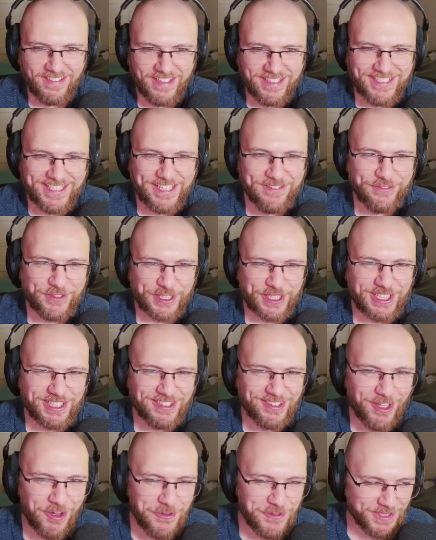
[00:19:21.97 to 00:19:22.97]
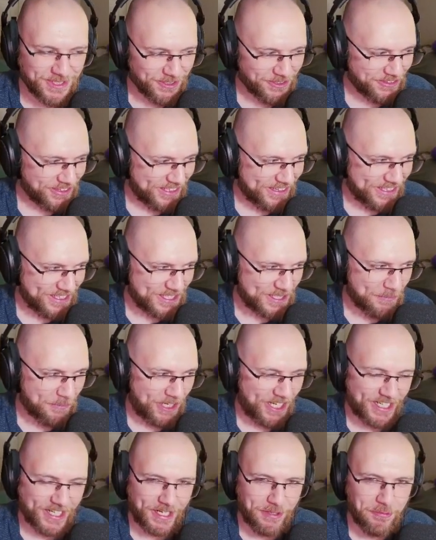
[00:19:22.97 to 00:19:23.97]
It's even closer than the
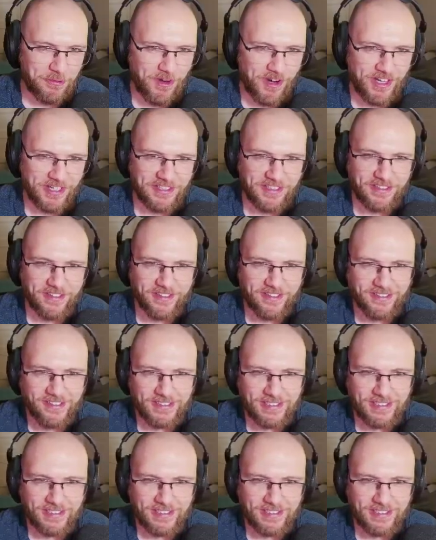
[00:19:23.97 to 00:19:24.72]
spot I wanted.